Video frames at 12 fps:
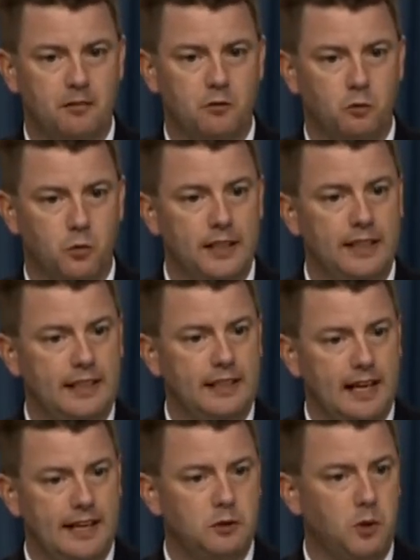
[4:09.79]
Really,
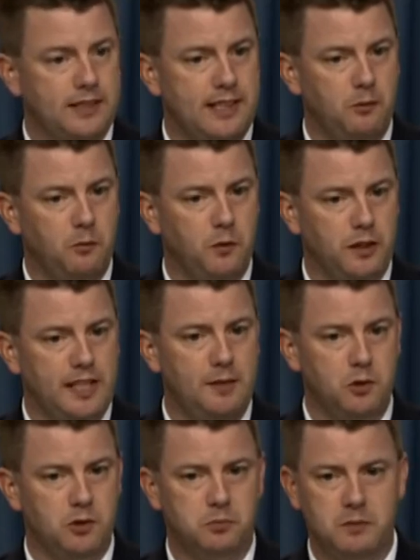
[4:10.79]
and that's why I said the team
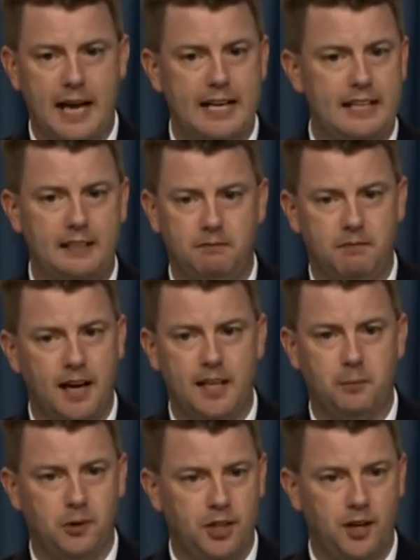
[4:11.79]
was
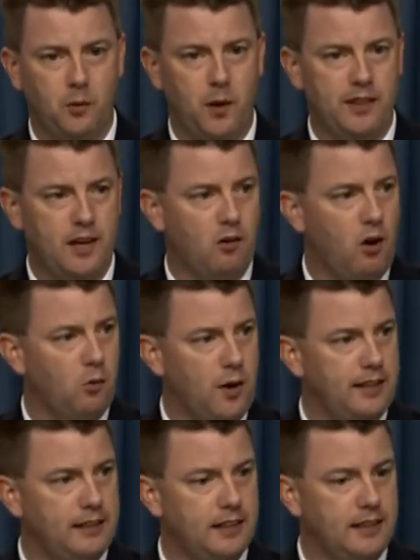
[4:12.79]
80-90% of the way there
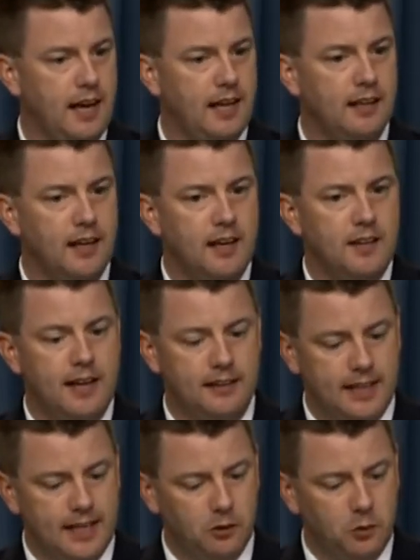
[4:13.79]
already today. That
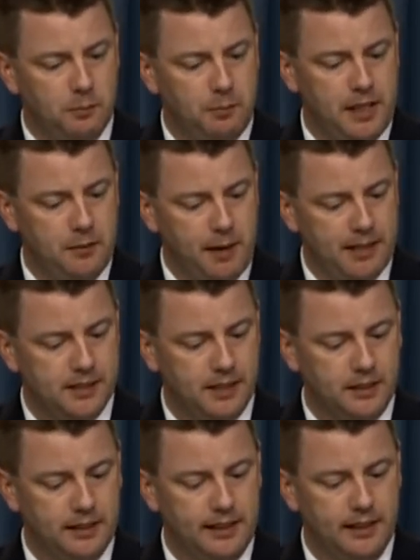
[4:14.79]
data would be
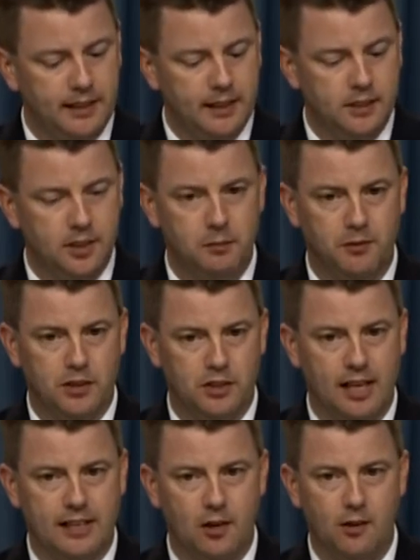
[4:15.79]
basically some of the
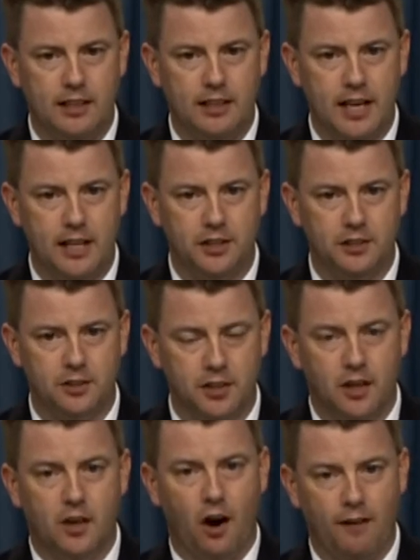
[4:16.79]
secondary indications.
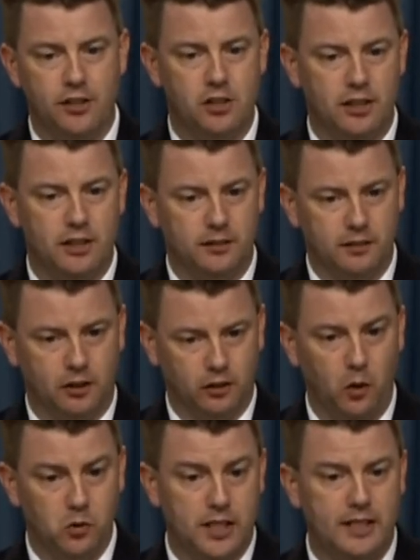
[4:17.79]
Obviously, the
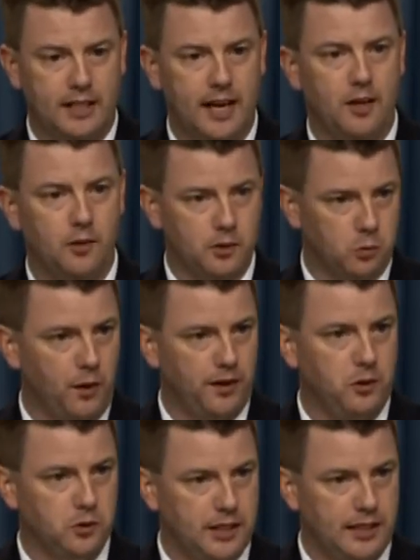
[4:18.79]
closed indicator is one of
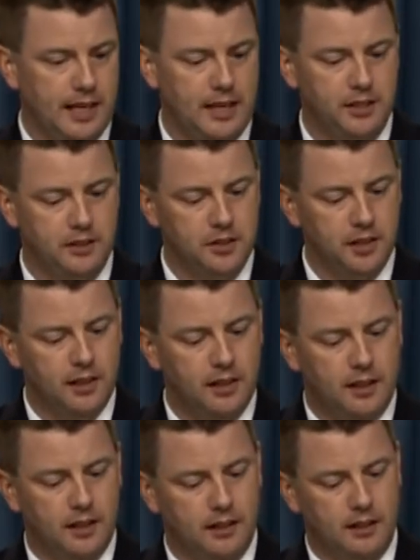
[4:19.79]
those indications.
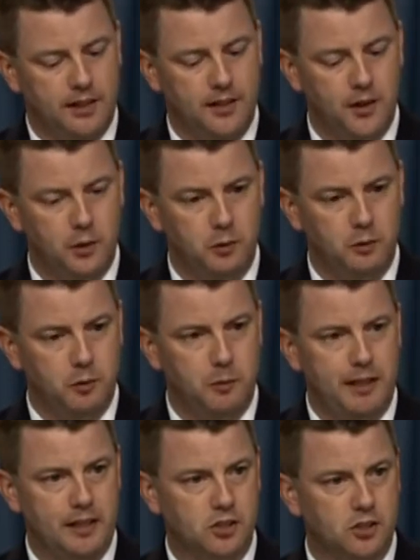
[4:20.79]
Another one would
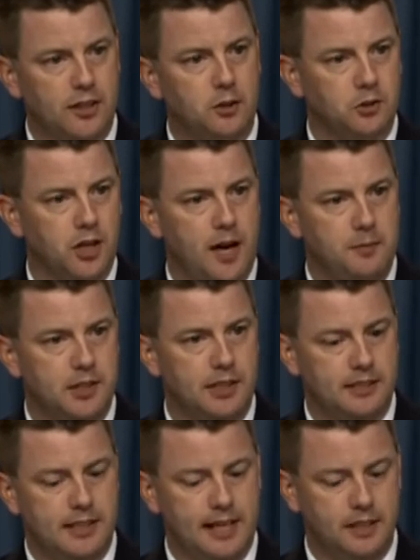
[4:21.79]
be the cycle times that
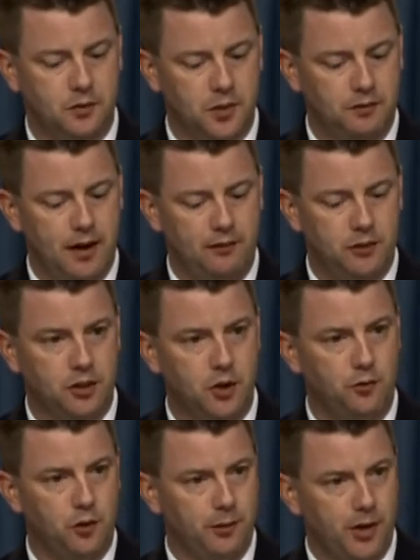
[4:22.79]
it takes for the valve to
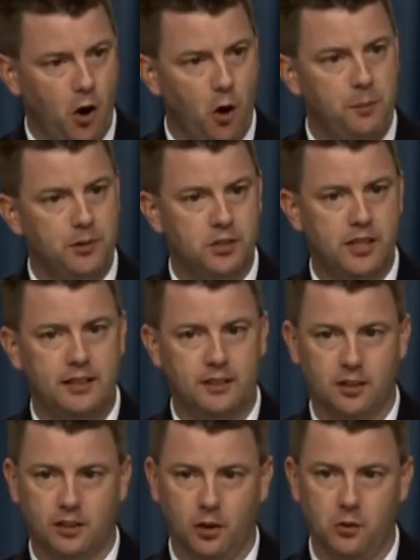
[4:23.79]
go from the open state to
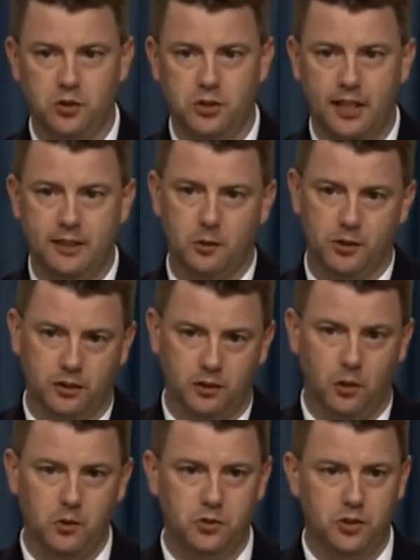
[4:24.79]
the closed state, or the
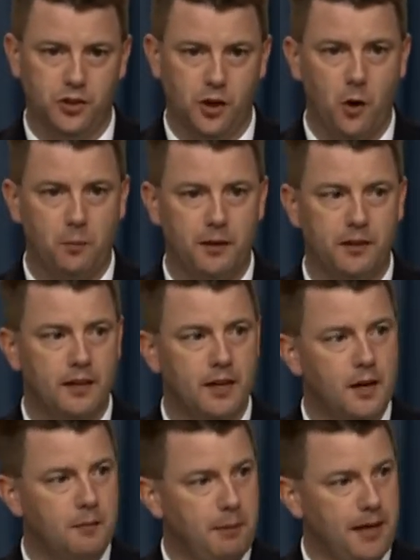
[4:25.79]
closed to the open,
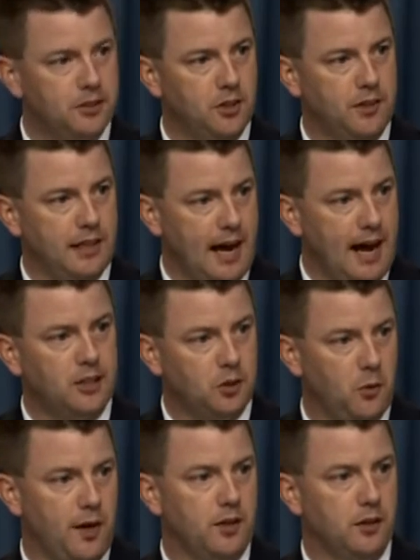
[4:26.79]
based on the
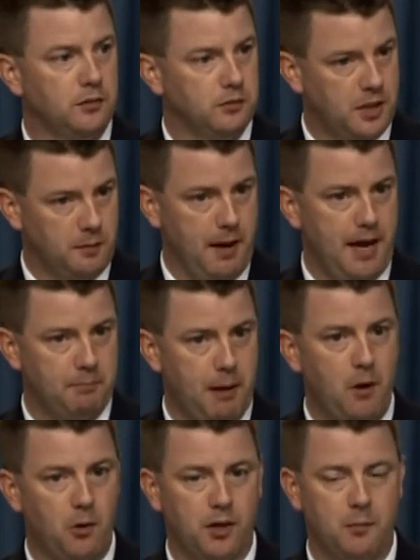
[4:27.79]
actuator command,
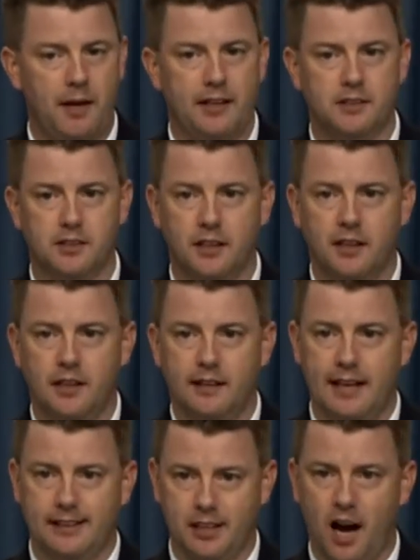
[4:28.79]
power commands.
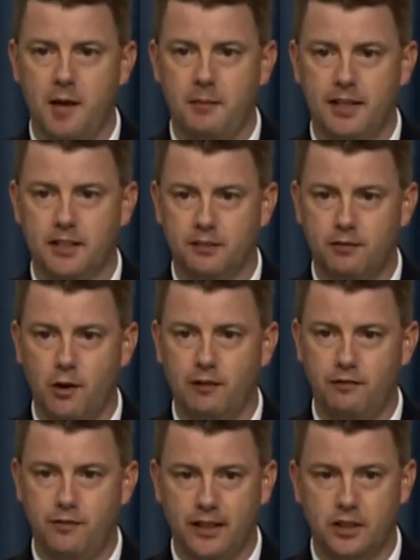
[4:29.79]
That timing is a very
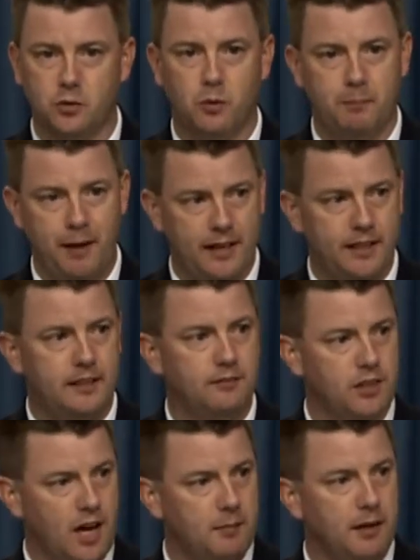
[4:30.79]
fixed, repetitive
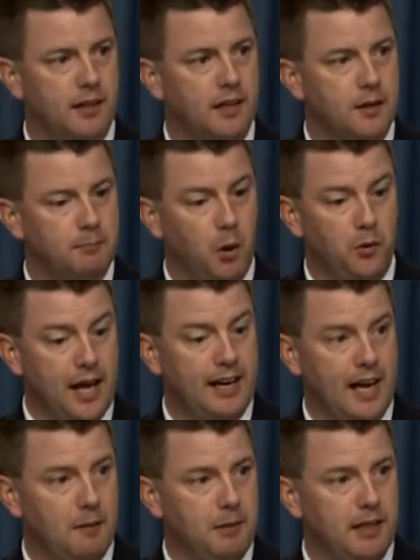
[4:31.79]
timing, both at
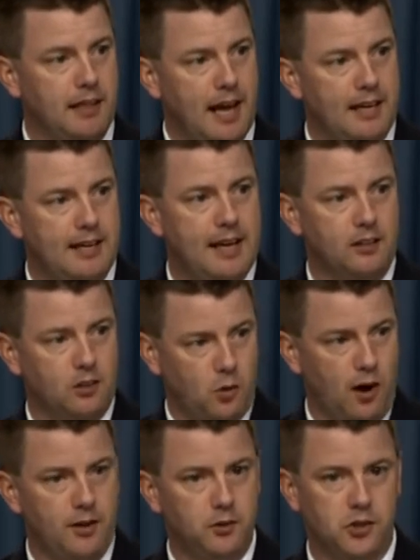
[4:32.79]
ambient and at
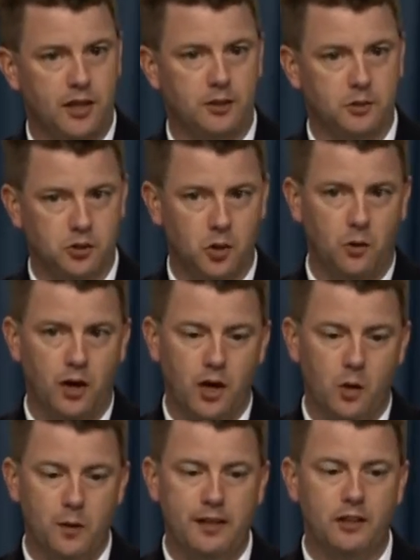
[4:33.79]
cryo cycle. So
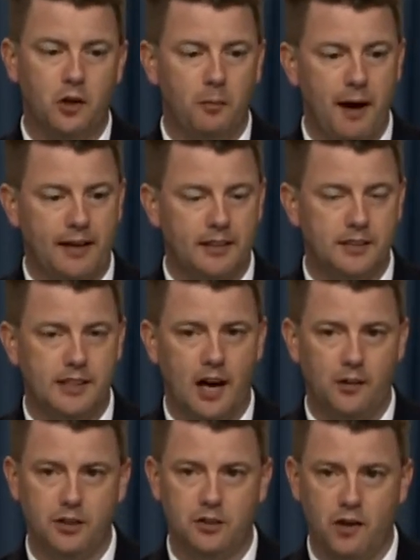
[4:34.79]
we can go back and see how
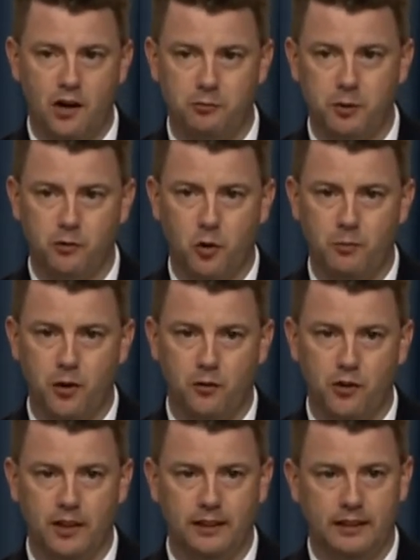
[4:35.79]
this valve performed over
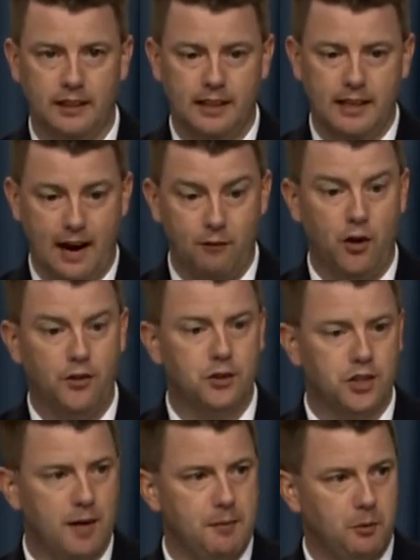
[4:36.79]
every other
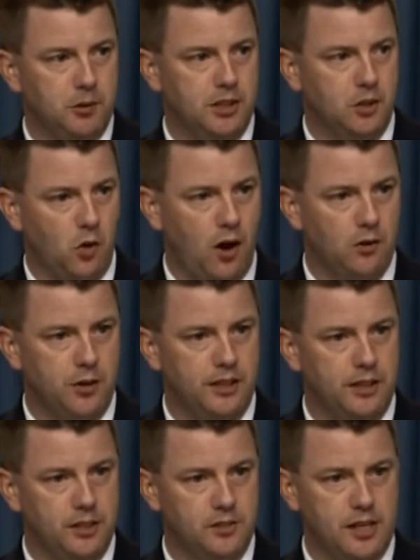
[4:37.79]
time it was in cryo
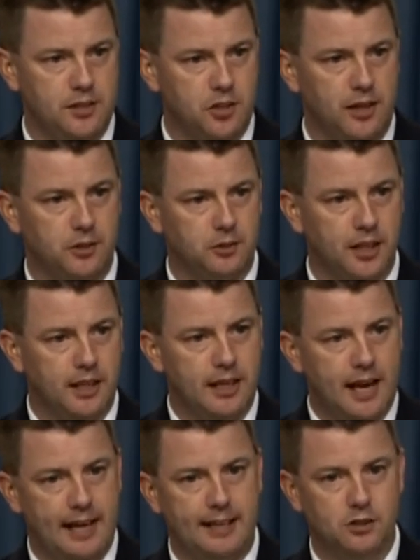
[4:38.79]
conditions and cycled.
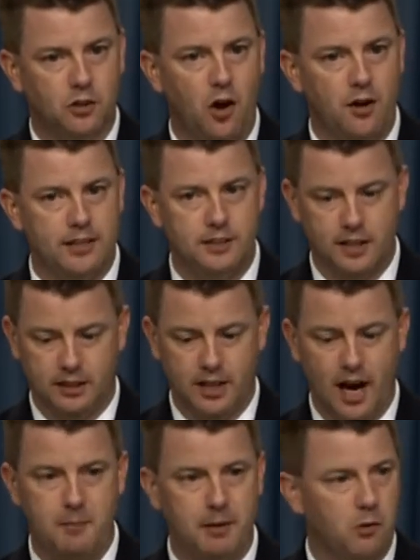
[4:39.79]
And as long as the
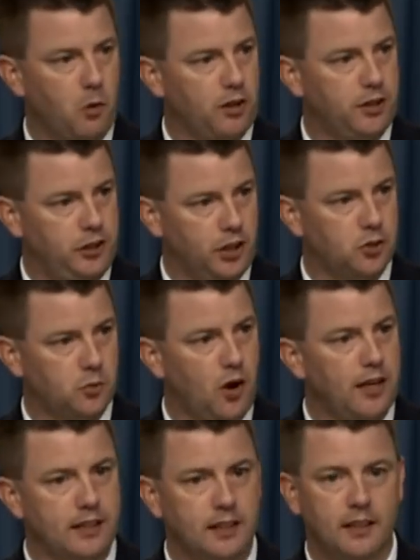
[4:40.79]
timing worked just
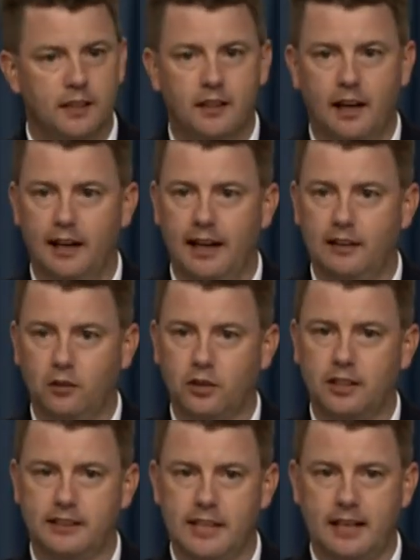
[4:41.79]
right and looked
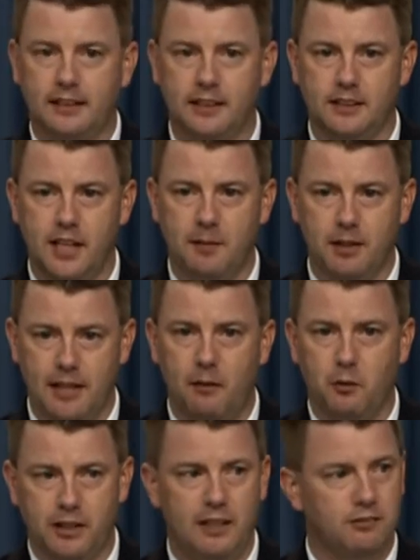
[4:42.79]
exactly the same, then that
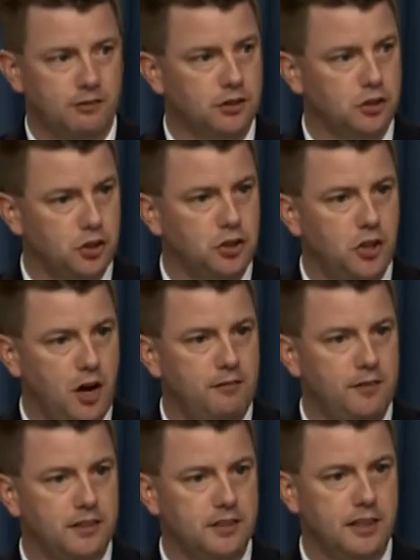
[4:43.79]
would give us good
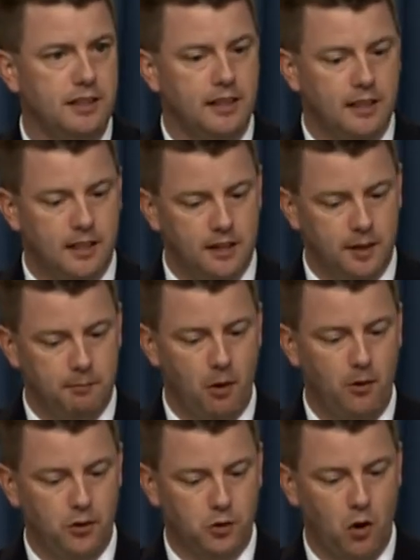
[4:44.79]
confidence that the
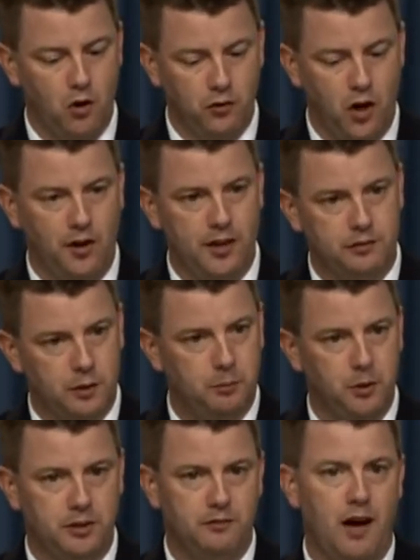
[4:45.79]
motor drove long enough to
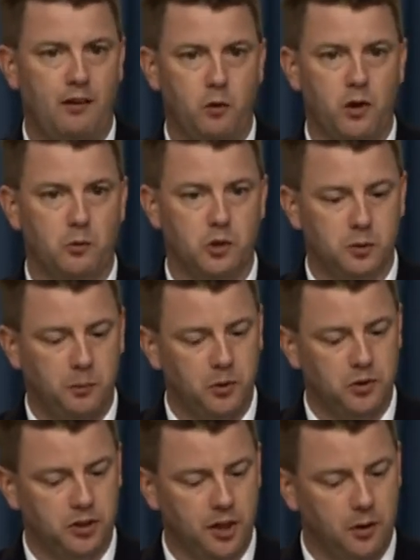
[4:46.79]
put the valve where it was
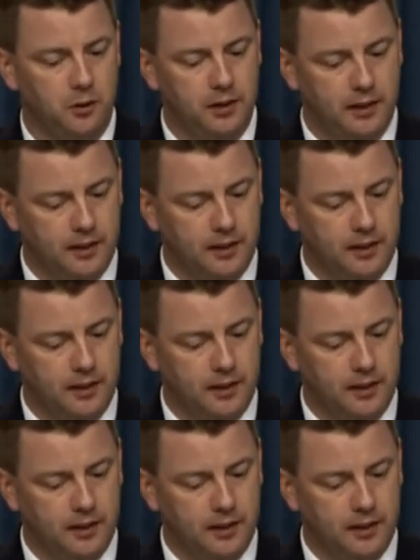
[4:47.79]
supposed to go.